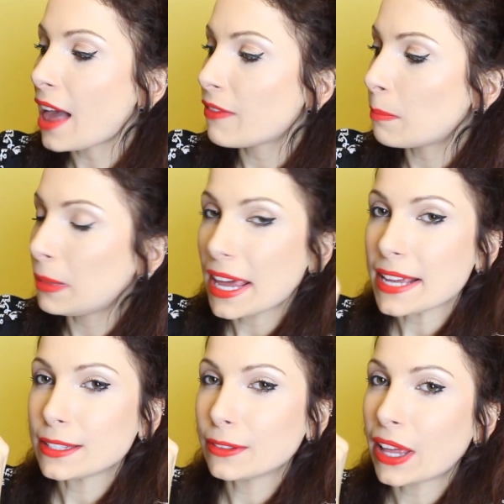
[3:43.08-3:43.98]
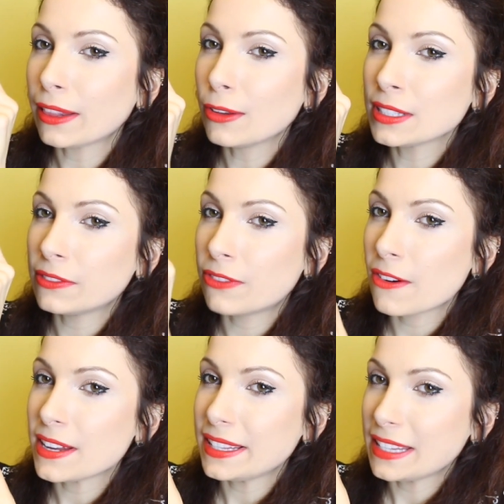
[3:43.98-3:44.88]
I have a playsuit that looks
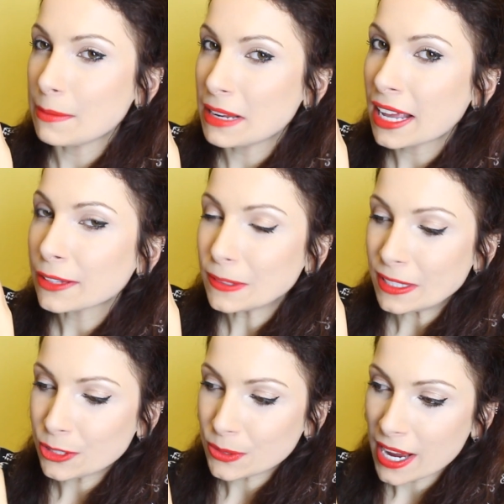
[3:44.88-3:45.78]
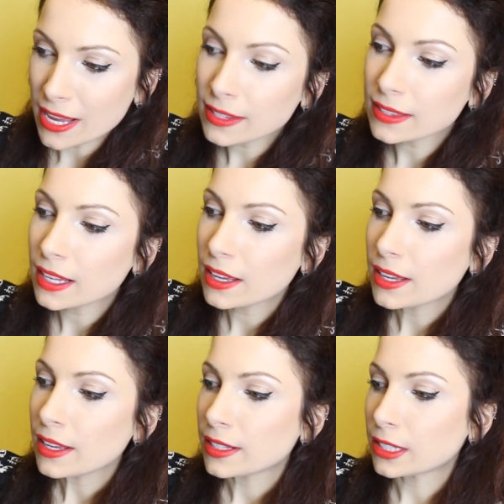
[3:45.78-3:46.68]
very similar to this dress.
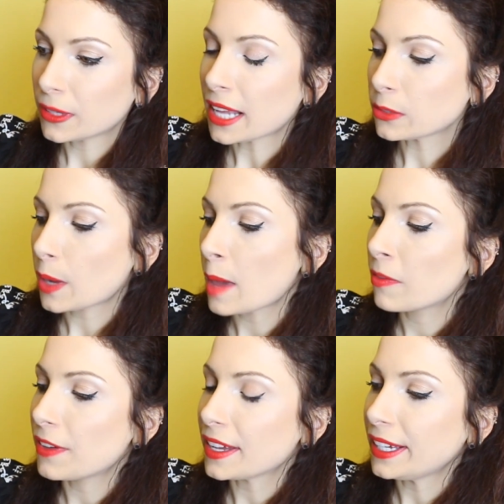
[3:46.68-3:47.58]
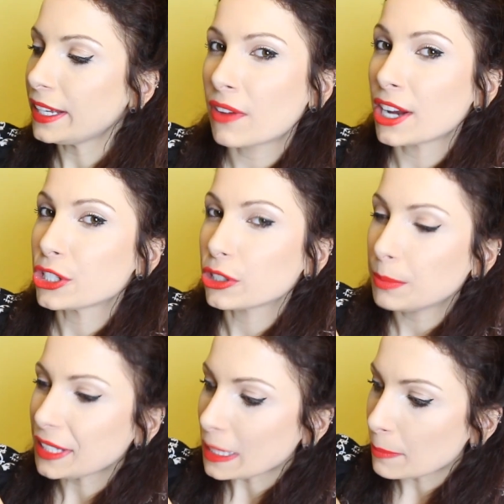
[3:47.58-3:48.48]
So that's why I'm thinking whether I
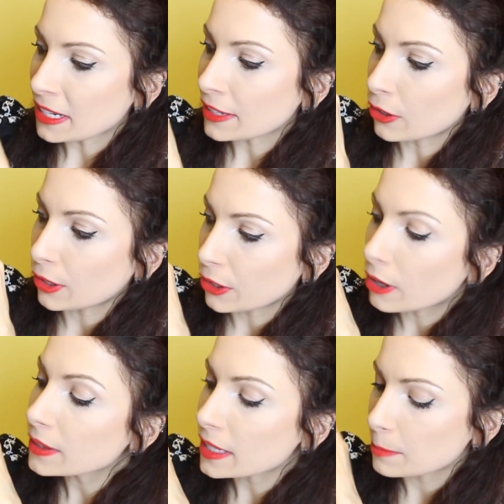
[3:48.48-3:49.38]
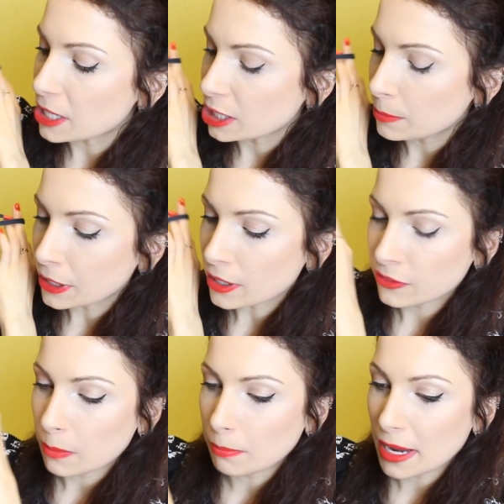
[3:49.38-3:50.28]
should be keeping it or not, especially
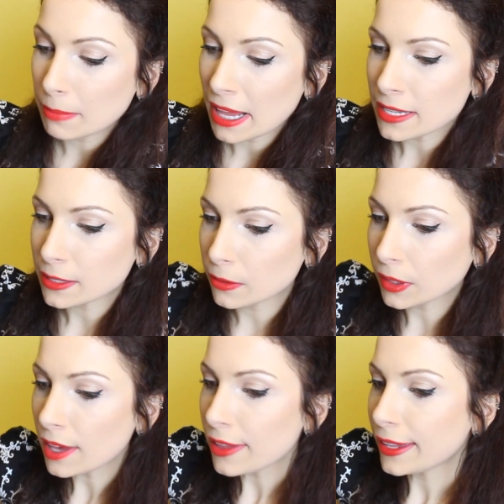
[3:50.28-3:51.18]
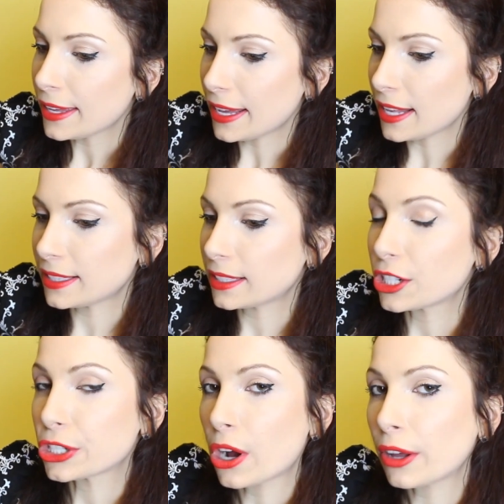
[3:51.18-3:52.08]
because the, my playsuit is
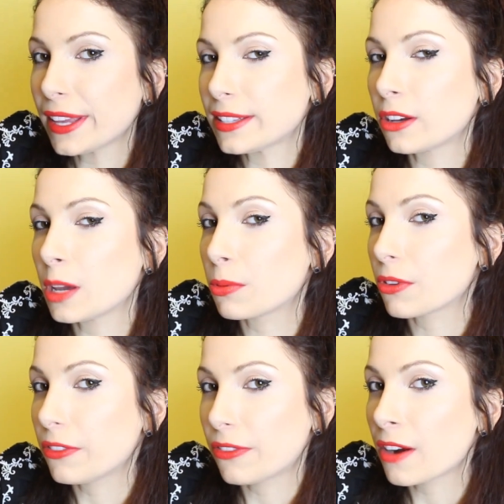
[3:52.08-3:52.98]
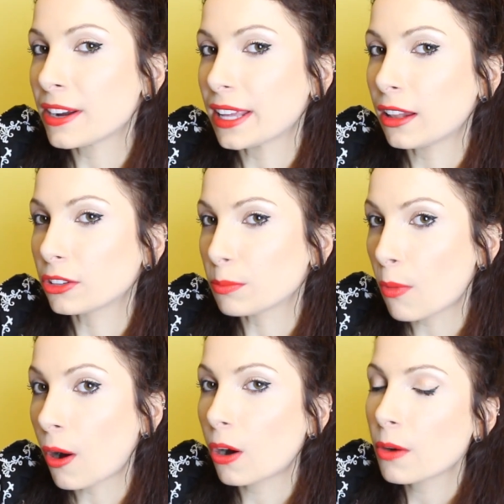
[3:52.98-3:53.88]
shorter, so I prefer it a lot
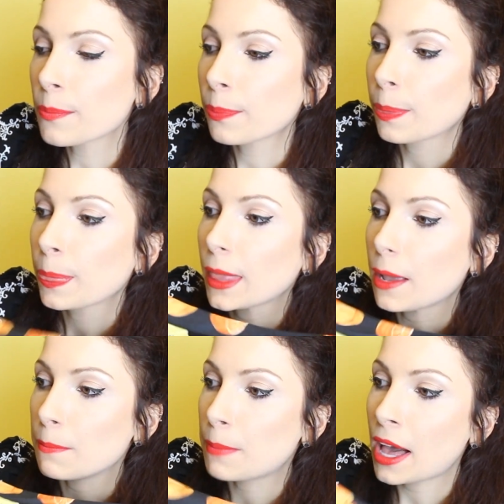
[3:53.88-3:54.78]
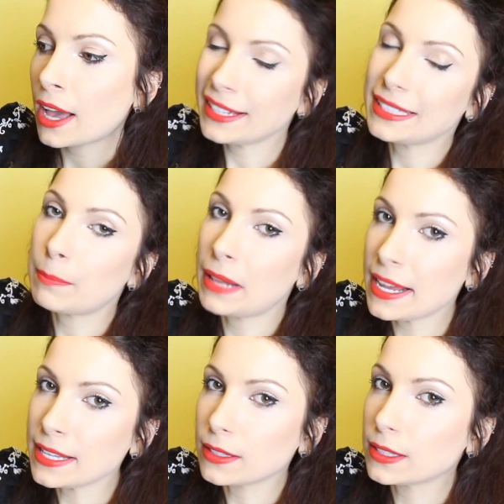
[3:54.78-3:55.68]
more. But it's a
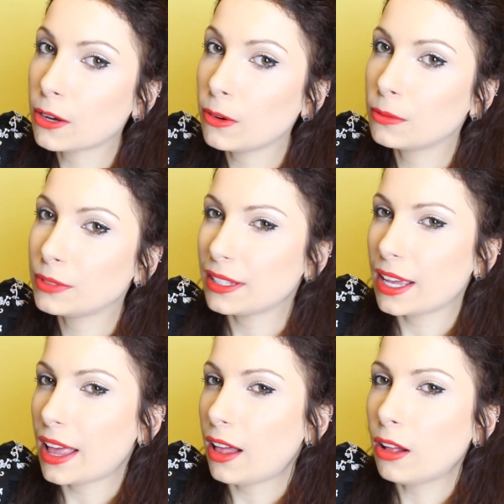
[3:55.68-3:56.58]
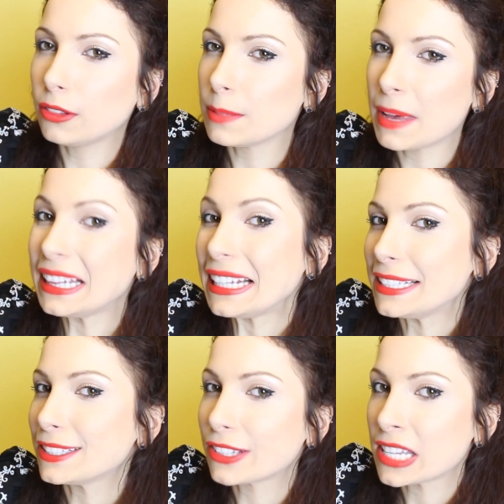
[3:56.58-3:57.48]
playsuit, so ultimately
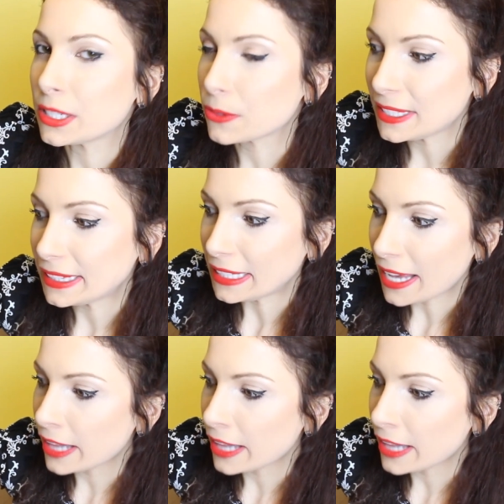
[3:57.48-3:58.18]
it's not as risky